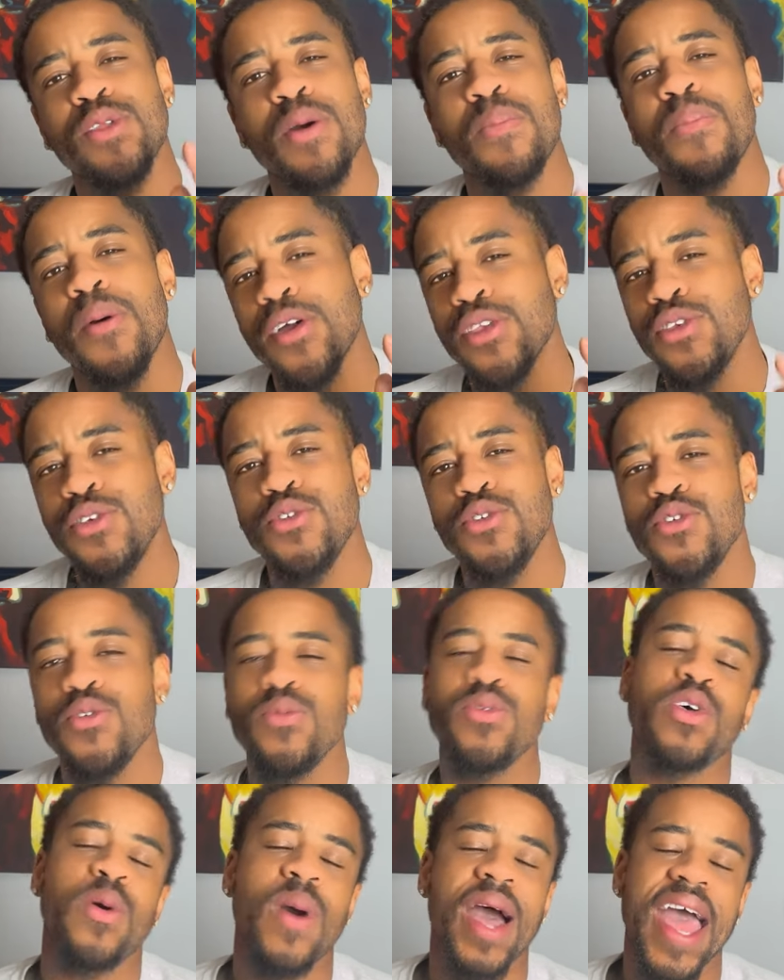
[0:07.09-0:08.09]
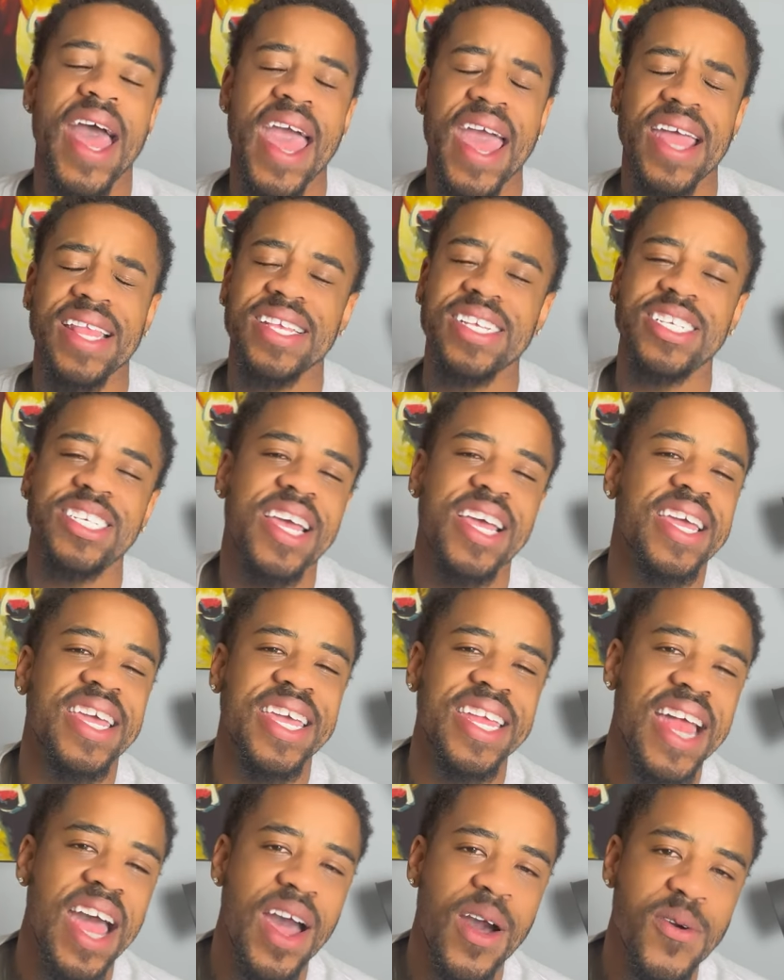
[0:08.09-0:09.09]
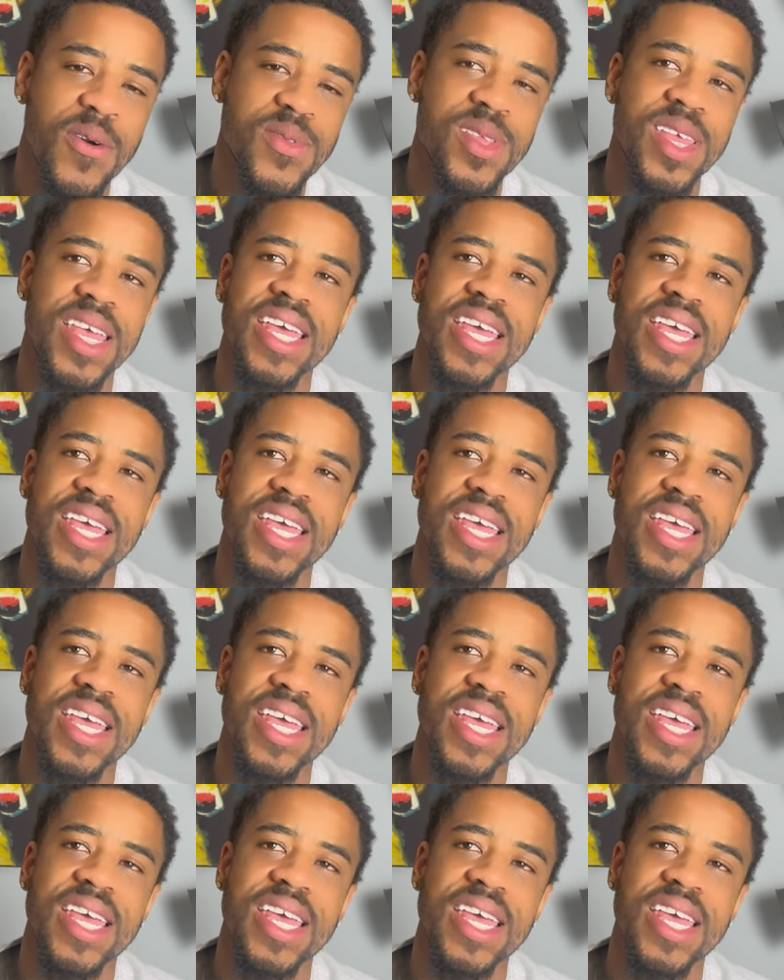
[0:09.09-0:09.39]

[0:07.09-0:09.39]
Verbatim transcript: up on YouTube, so I had to check it out.